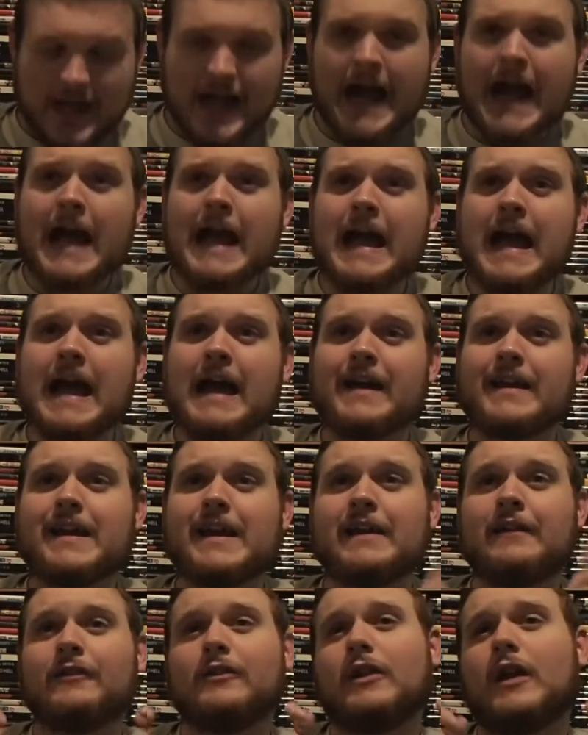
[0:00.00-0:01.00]
I had
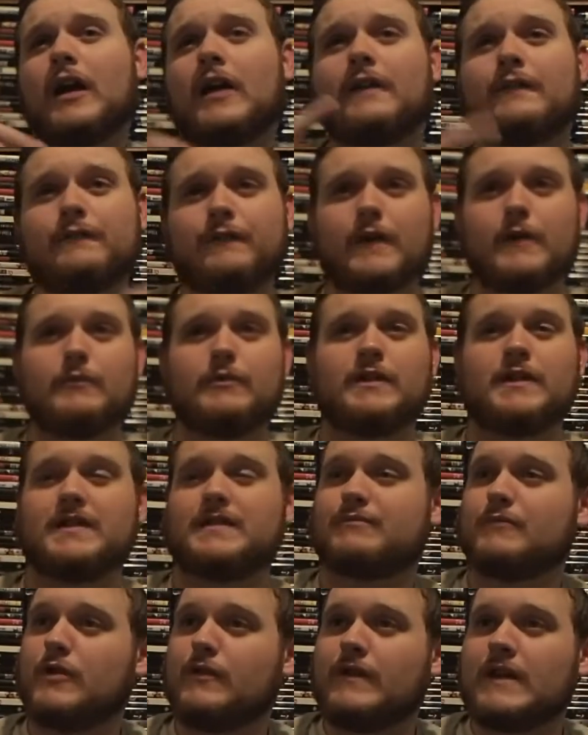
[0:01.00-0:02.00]
a lot of fun with
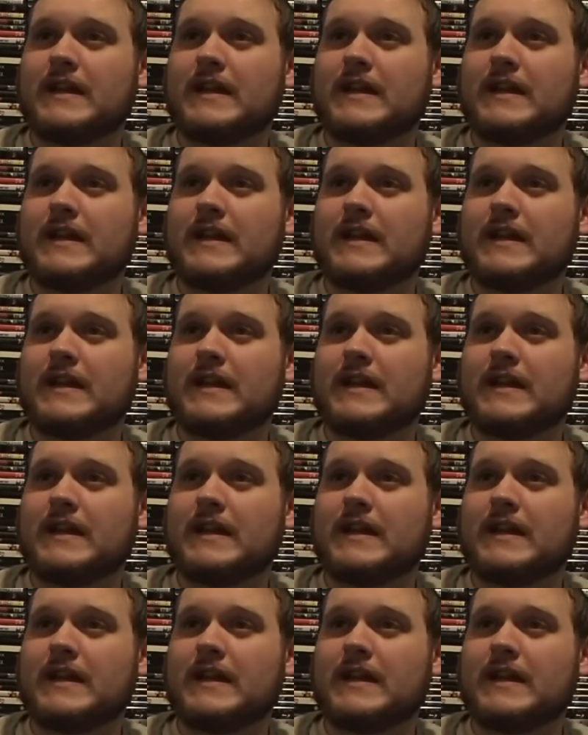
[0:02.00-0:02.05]
this movie.